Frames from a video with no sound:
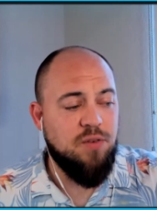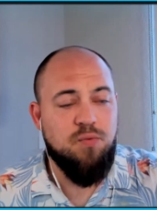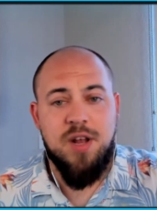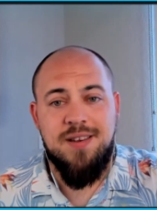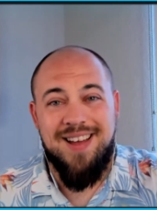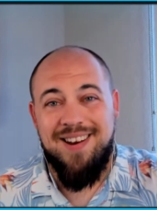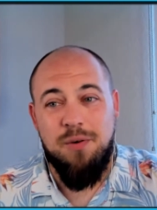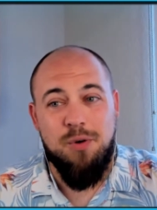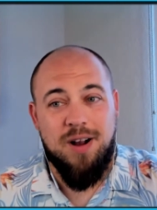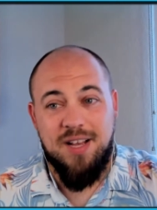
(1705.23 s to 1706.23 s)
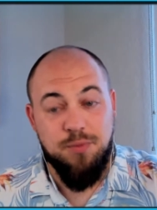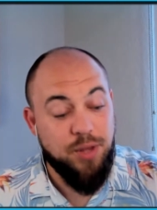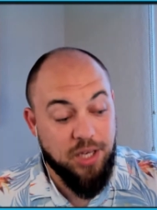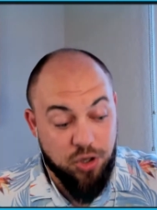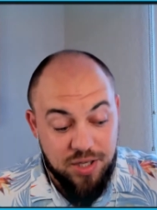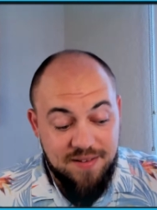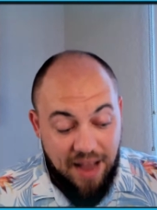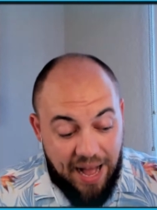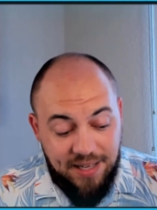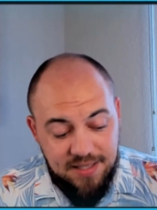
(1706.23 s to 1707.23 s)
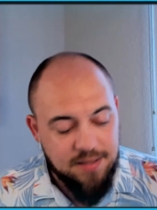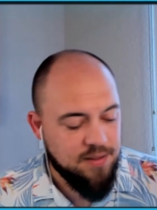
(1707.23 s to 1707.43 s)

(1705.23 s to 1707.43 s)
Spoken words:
Run.network has really good docs.